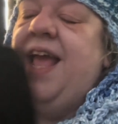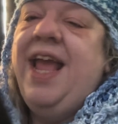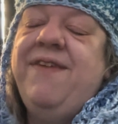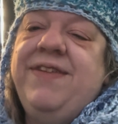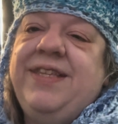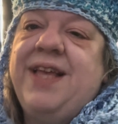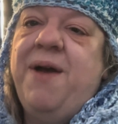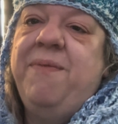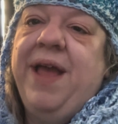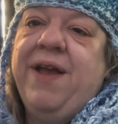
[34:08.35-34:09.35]
Even
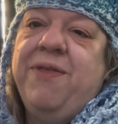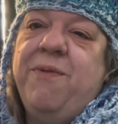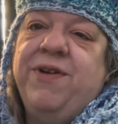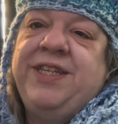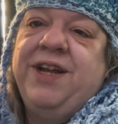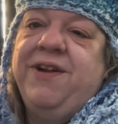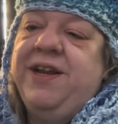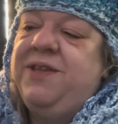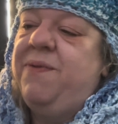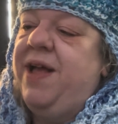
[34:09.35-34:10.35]
some like of the more
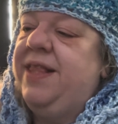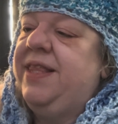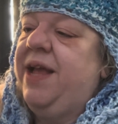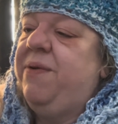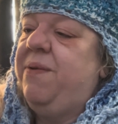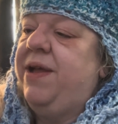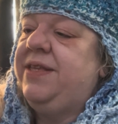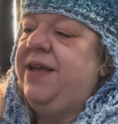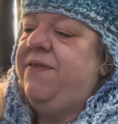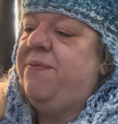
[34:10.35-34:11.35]
serious ones, like we watched
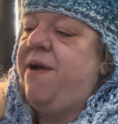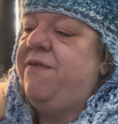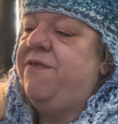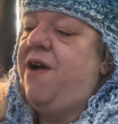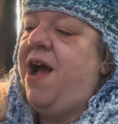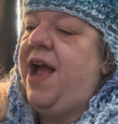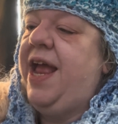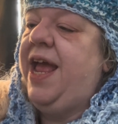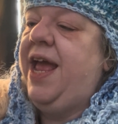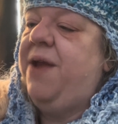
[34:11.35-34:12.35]
Saving Private
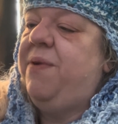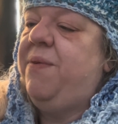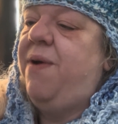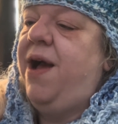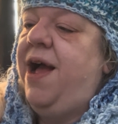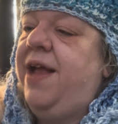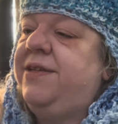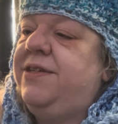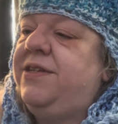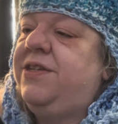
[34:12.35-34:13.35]
Ryan. We
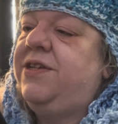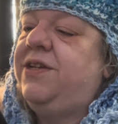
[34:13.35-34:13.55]
watched.